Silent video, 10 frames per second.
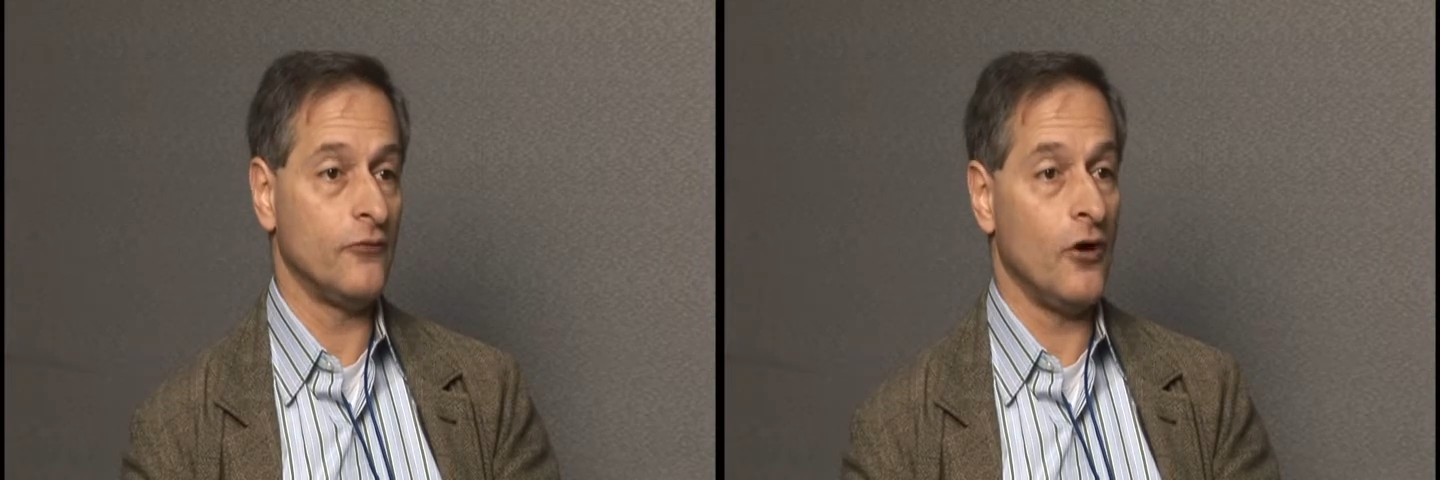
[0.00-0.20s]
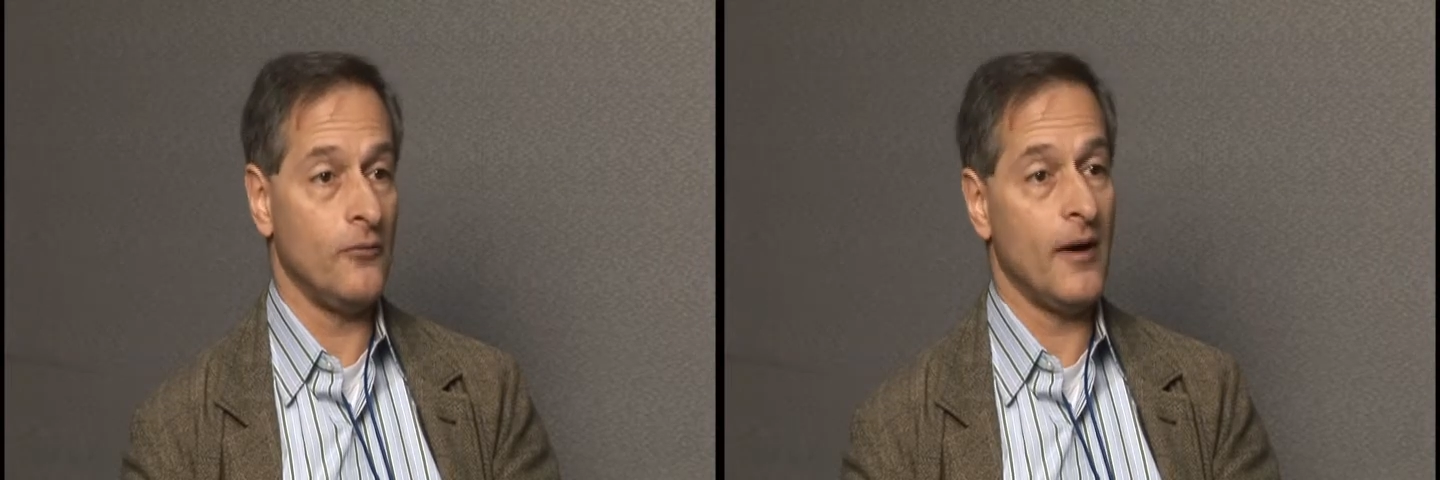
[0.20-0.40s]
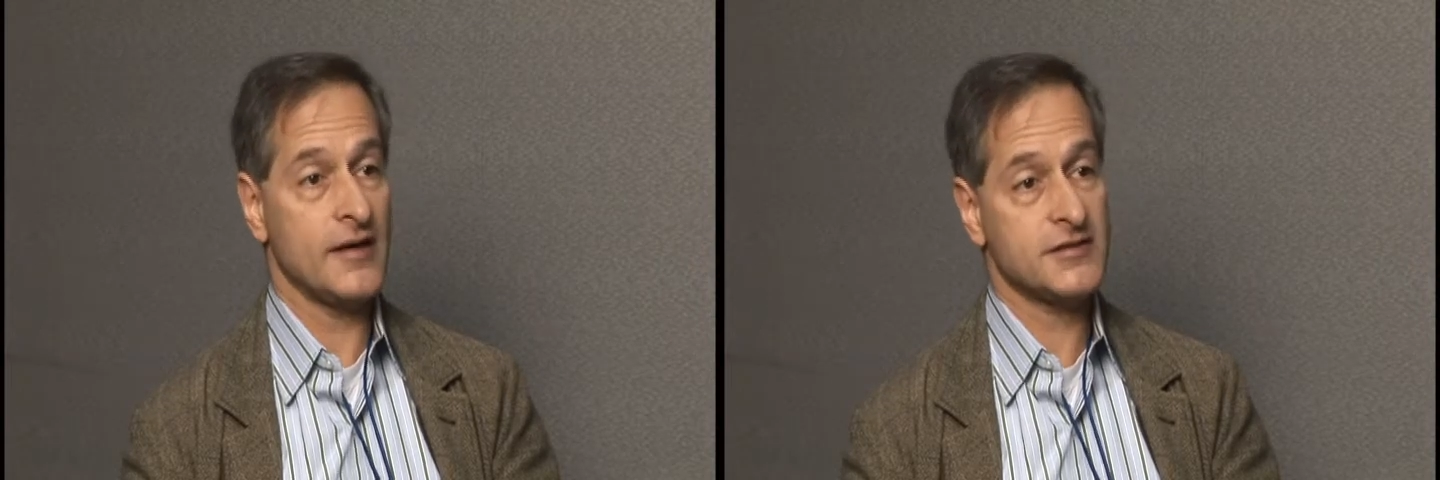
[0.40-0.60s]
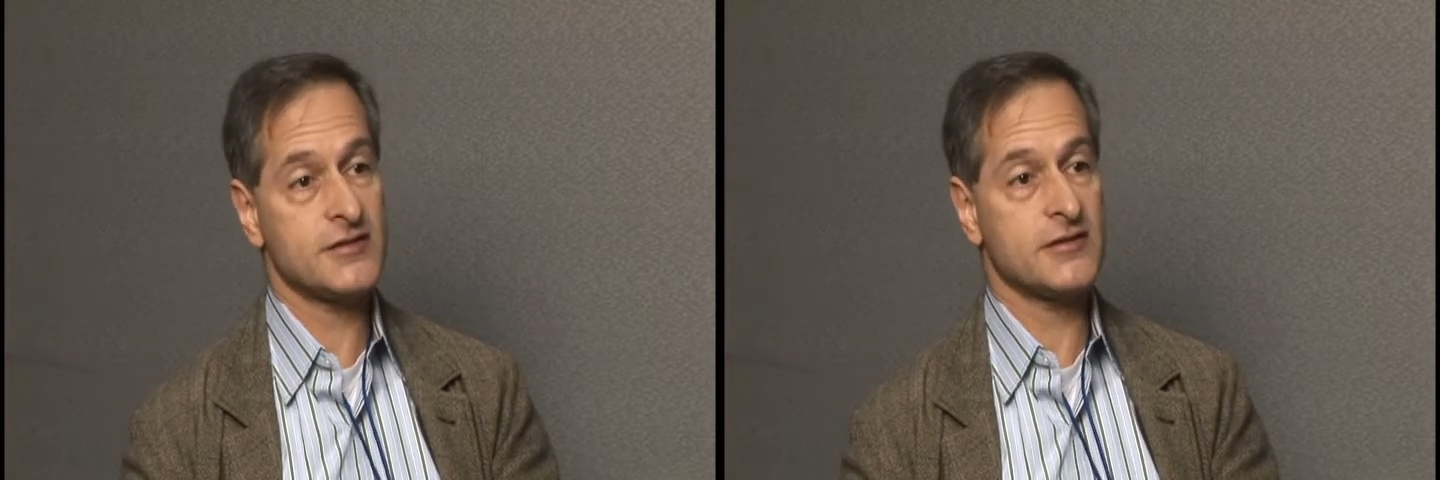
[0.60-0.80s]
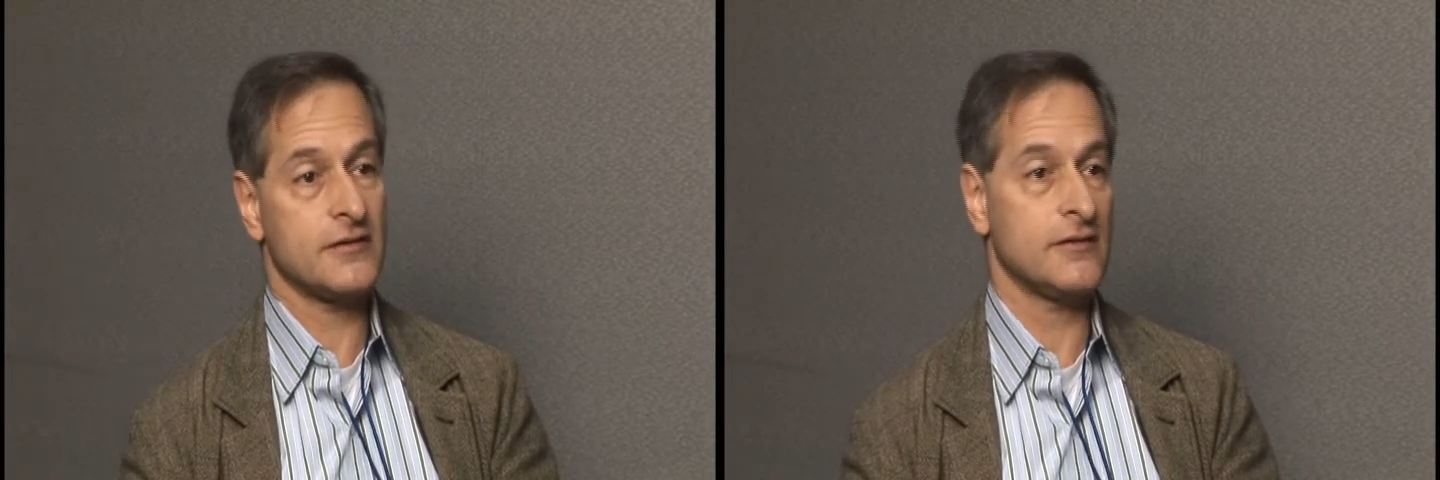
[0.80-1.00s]
robust,
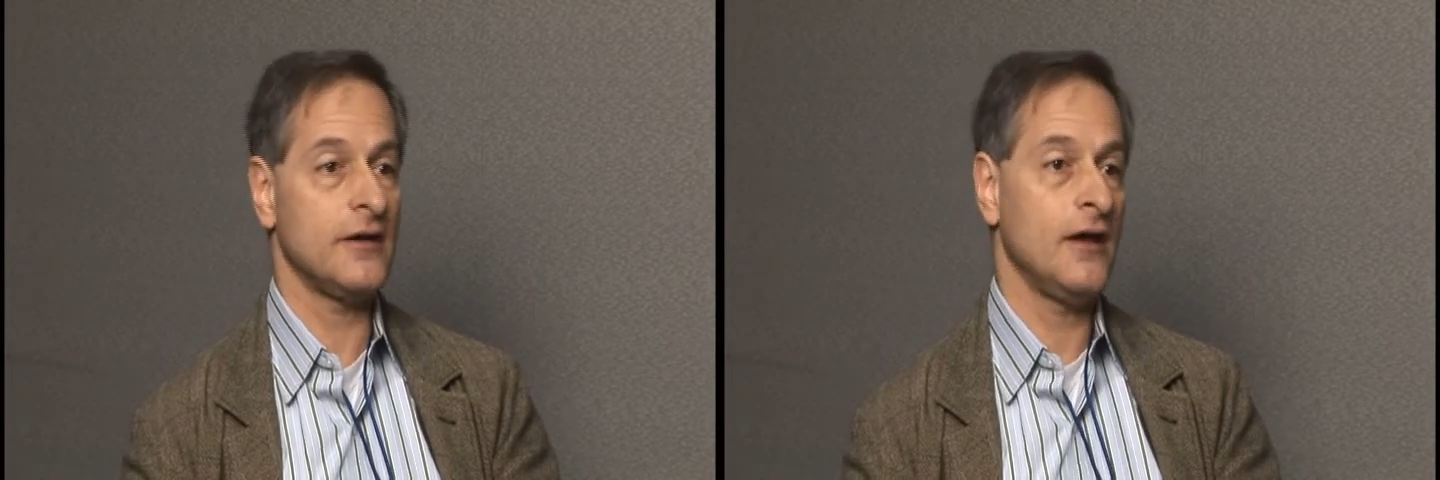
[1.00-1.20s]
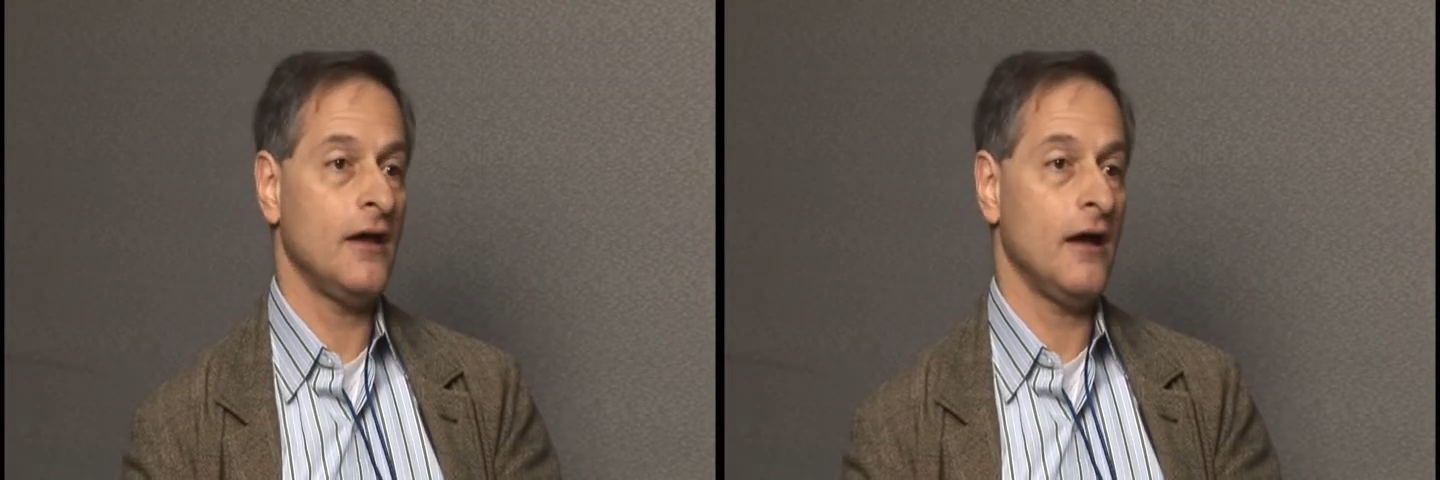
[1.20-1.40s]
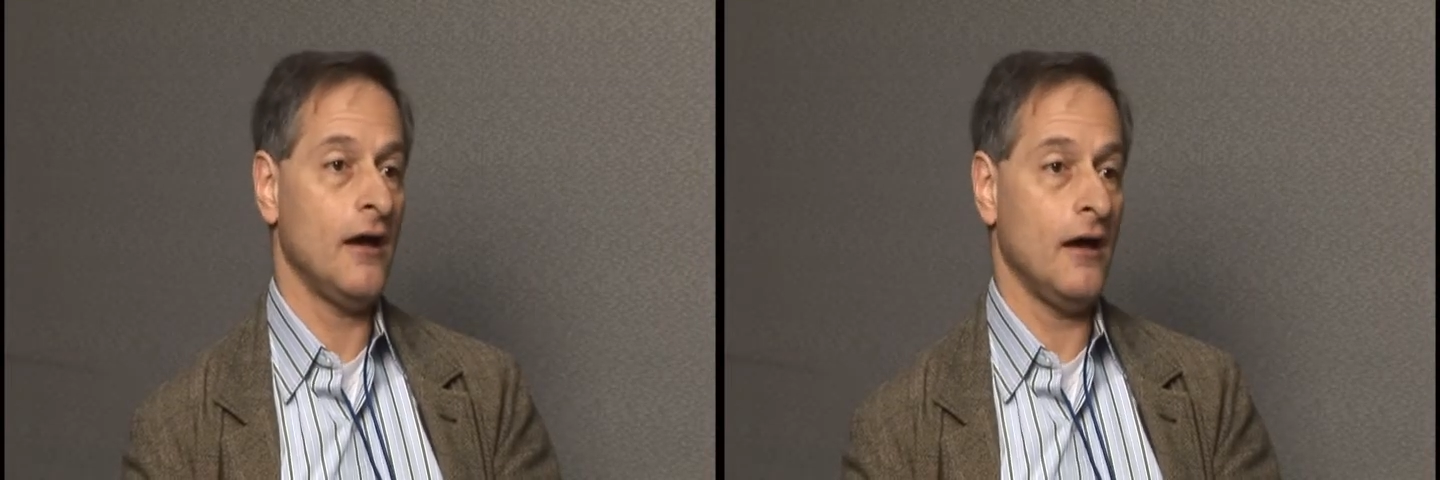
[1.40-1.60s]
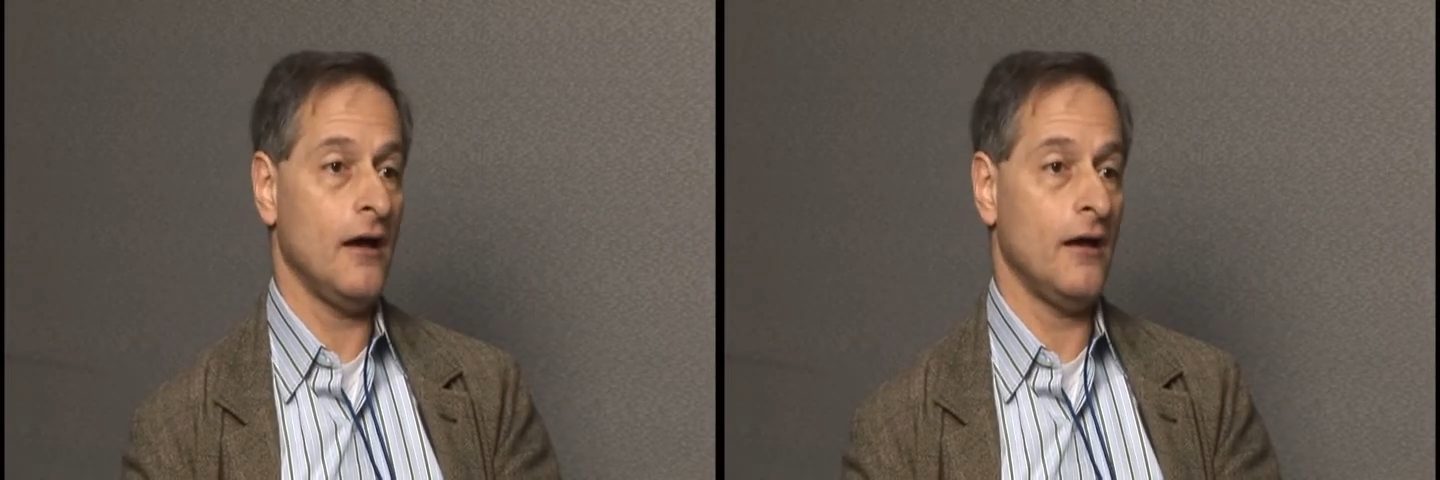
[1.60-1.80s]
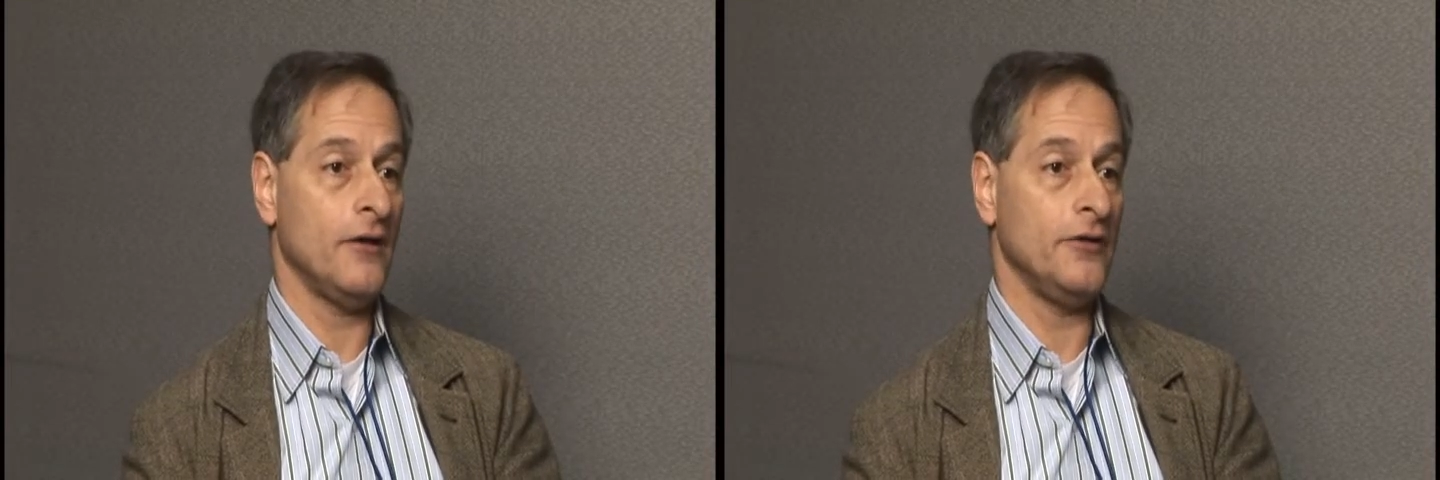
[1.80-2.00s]

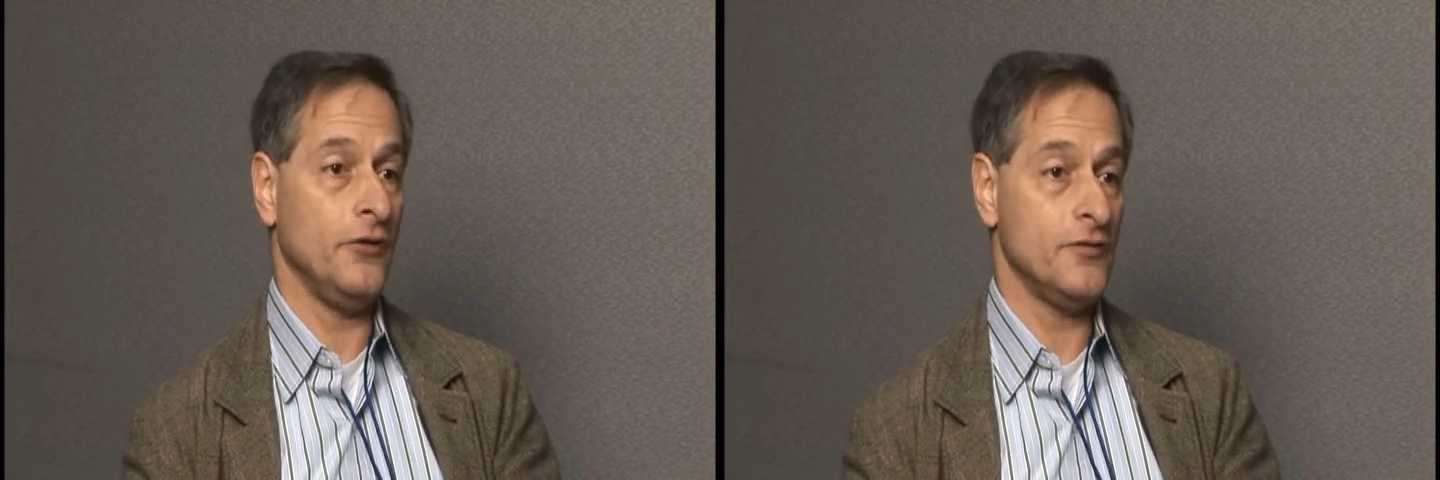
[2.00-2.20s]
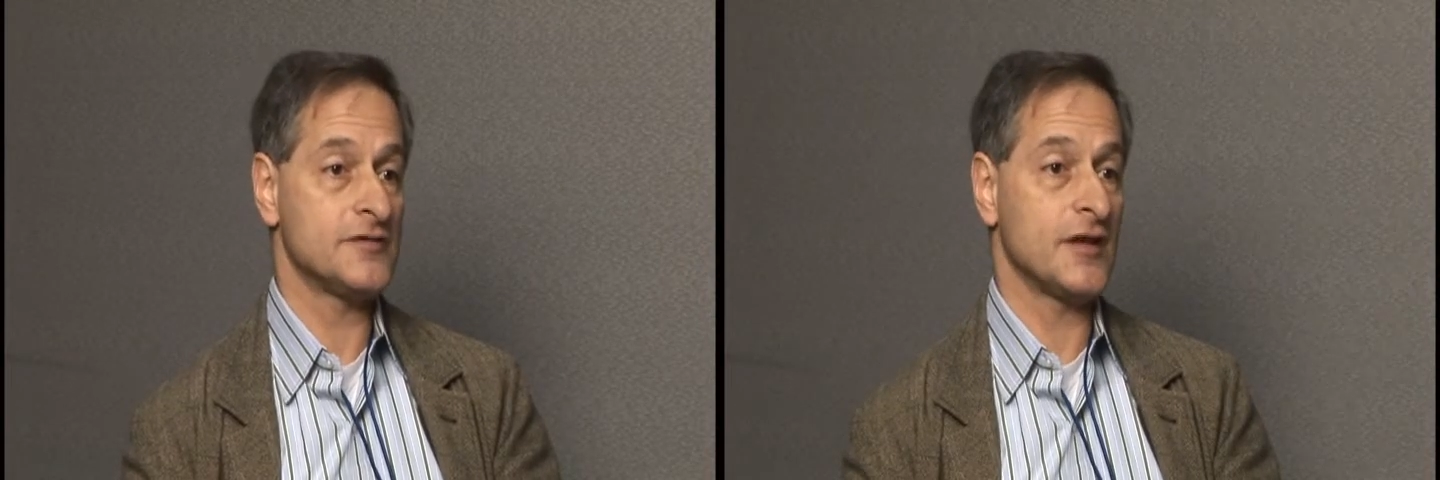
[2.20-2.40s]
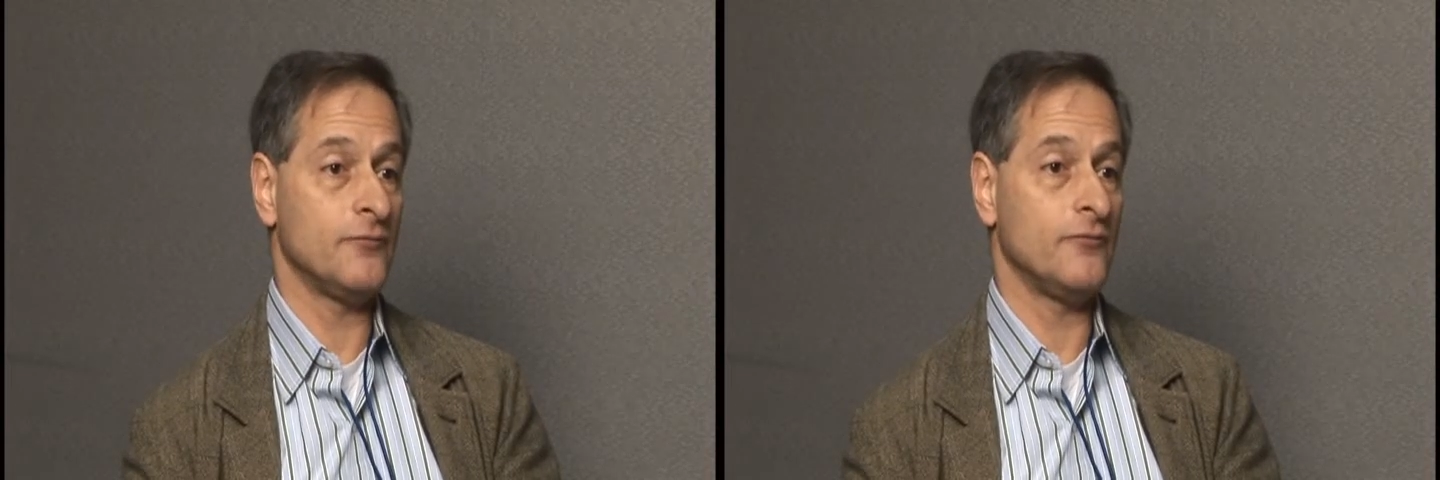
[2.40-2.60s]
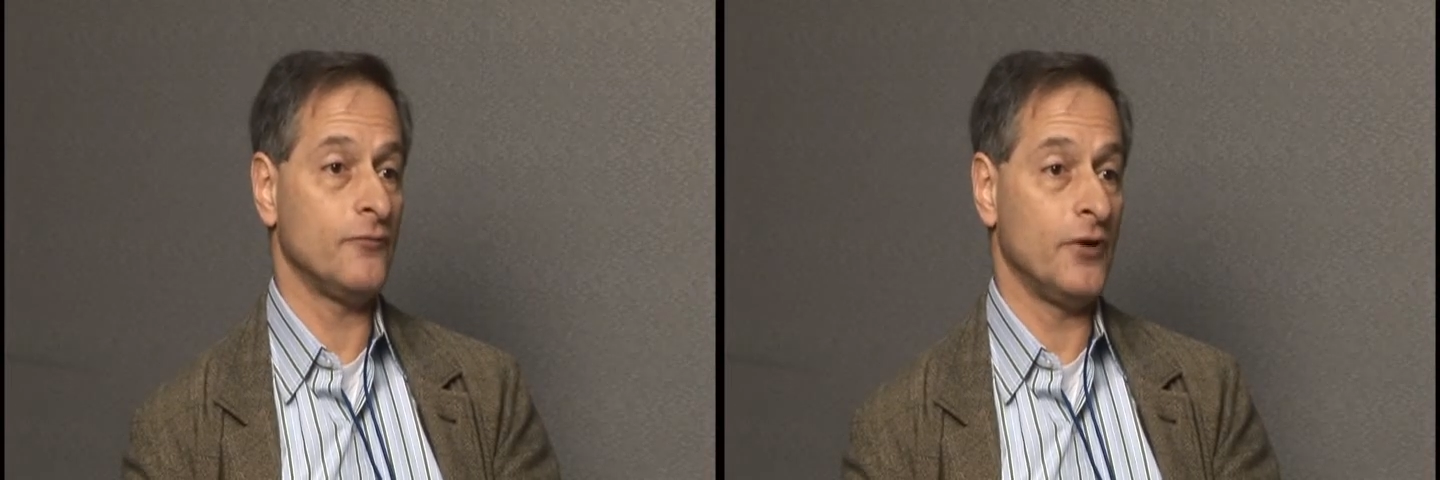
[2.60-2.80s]
used and